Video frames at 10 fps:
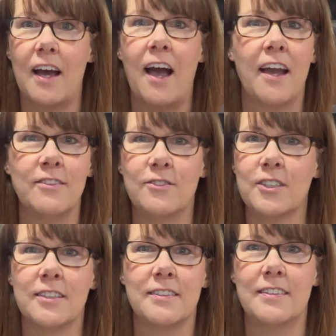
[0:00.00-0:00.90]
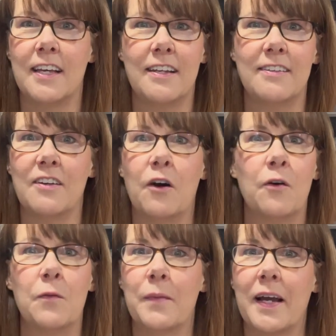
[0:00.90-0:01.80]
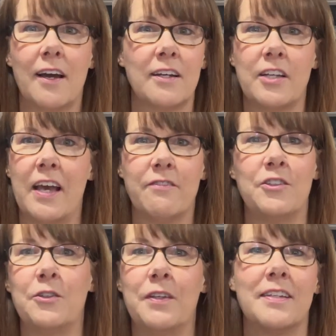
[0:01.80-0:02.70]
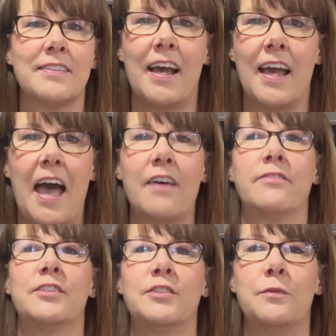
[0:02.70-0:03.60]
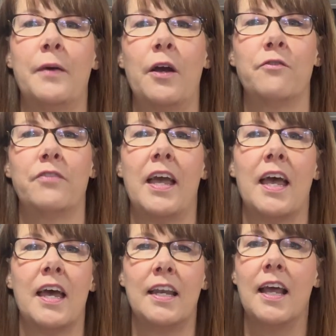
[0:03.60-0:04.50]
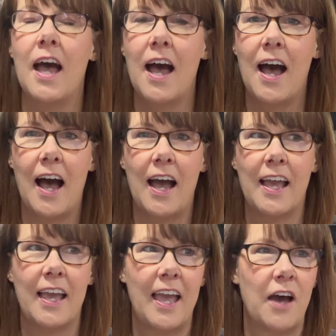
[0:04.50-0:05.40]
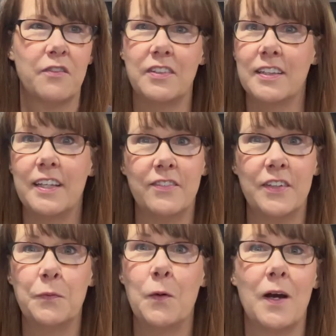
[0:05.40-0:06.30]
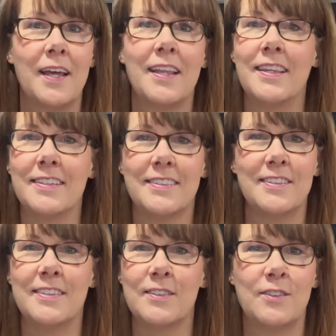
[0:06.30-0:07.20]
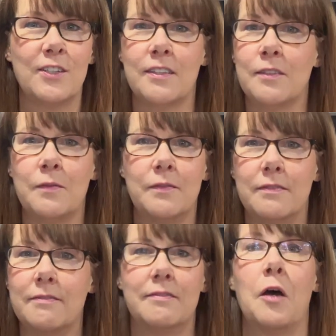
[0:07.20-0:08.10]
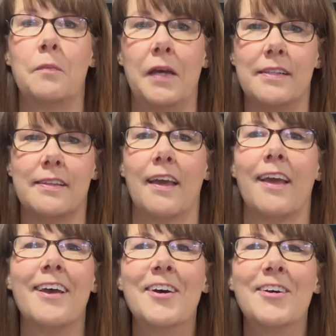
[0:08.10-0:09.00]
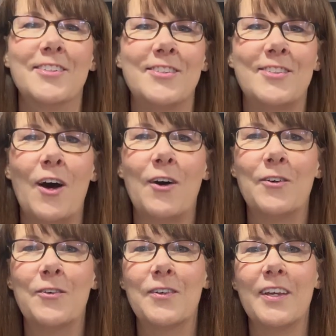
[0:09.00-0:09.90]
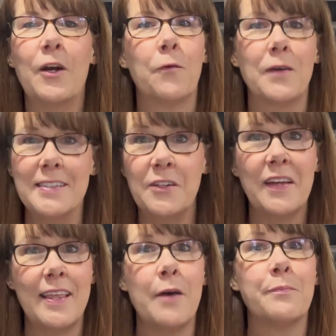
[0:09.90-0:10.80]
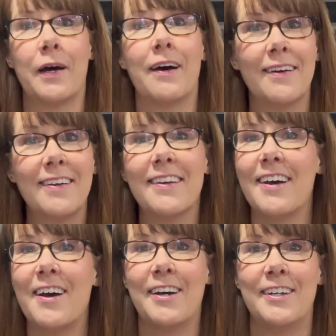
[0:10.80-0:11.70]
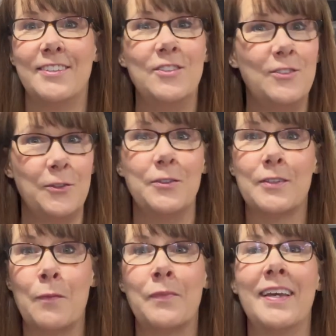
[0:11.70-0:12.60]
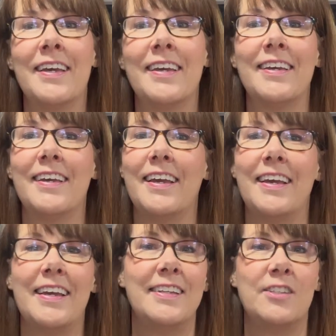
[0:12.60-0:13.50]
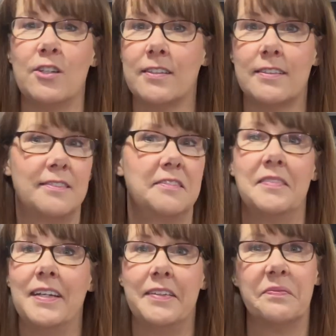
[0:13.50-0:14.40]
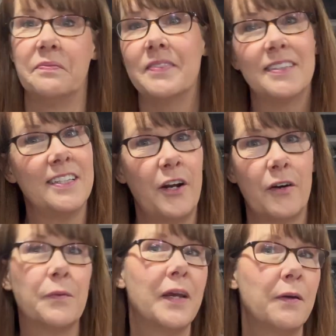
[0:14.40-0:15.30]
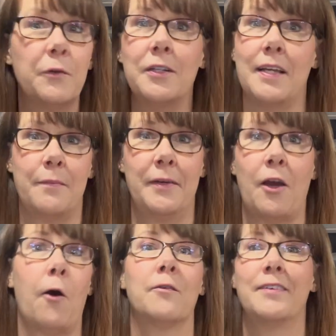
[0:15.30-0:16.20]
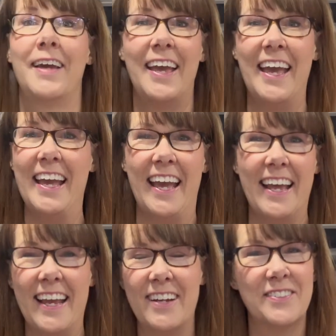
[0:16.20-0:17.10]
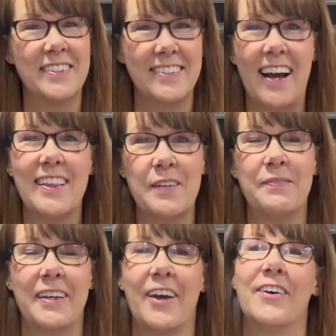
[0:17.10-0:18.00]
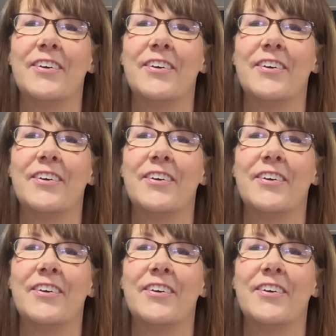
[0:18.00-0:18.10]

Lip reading: I just said, oh my gosh, I have to do this. I have to do my own van. I have to live in one. This is just amazing. So, you know, once you get that bug to do something, it just, you know, it wouldn't let me go. It would not let me go.